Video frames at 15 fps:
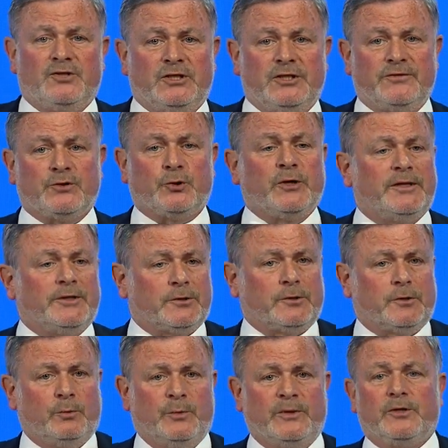she lives
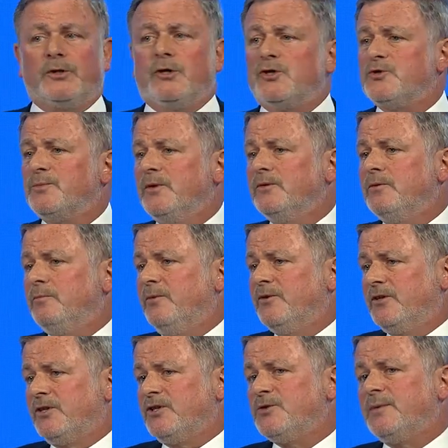together with her husband,
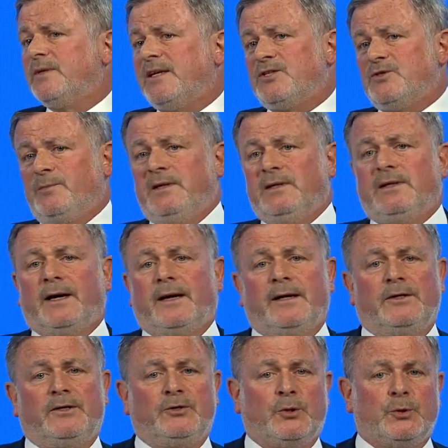but the husband has been
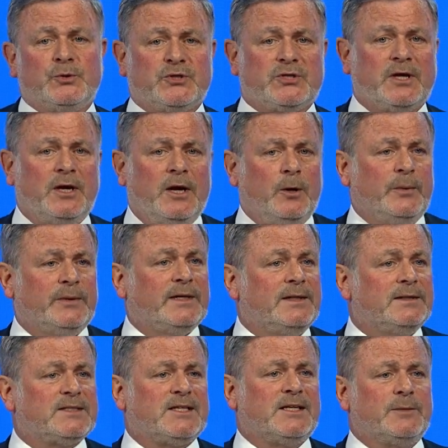diagnosed with
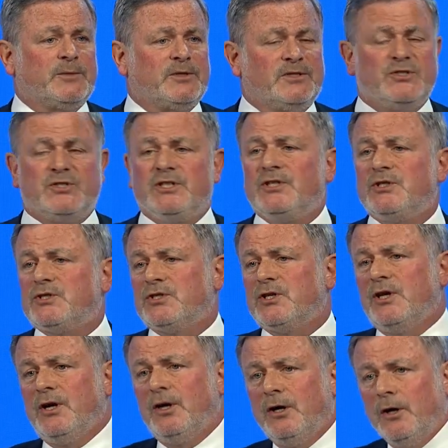Alzheimer's disease
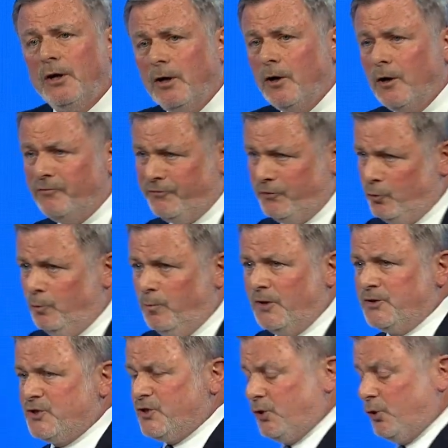a few
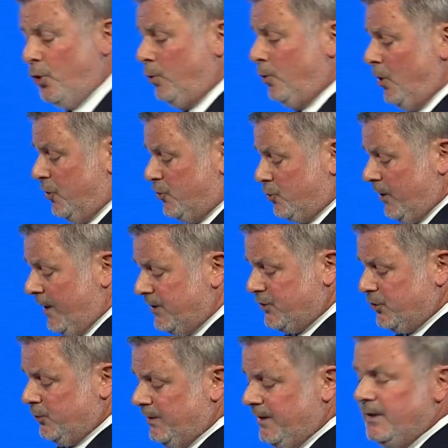months ago. So
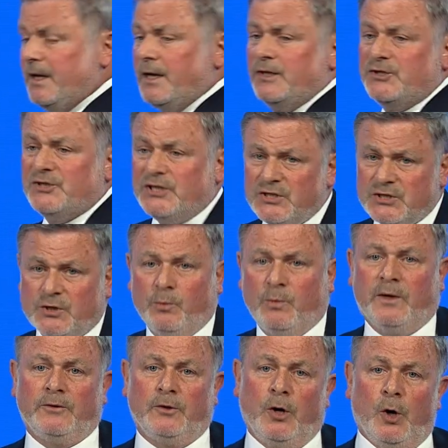actually, she's the
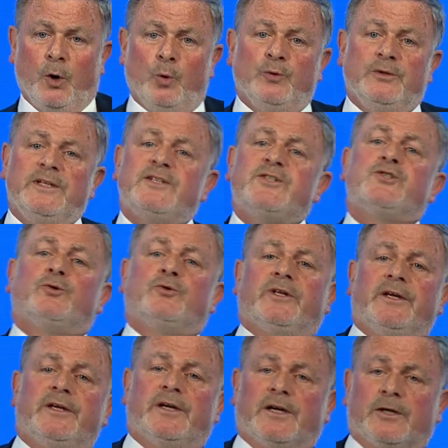one who needs to
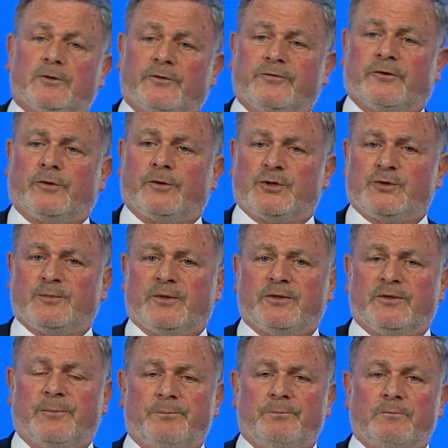take care of her husband.
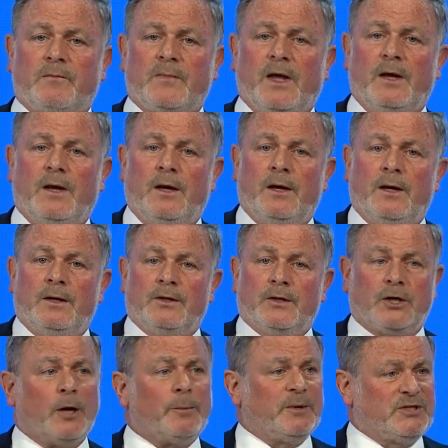
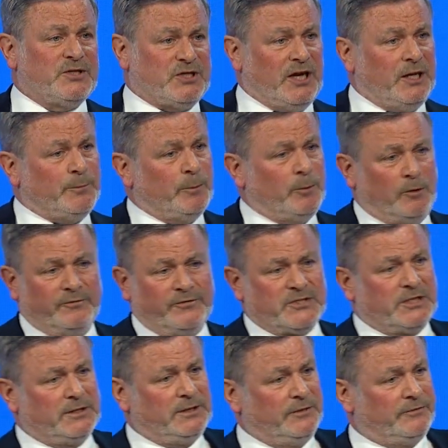The couple is capable of
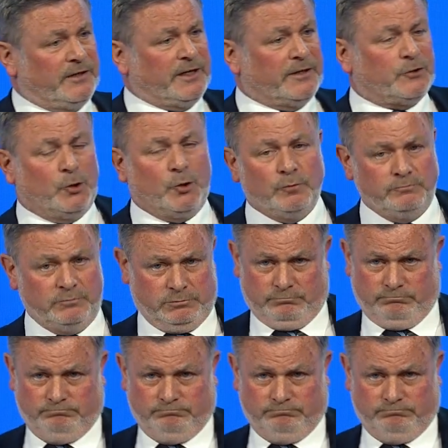still living at home.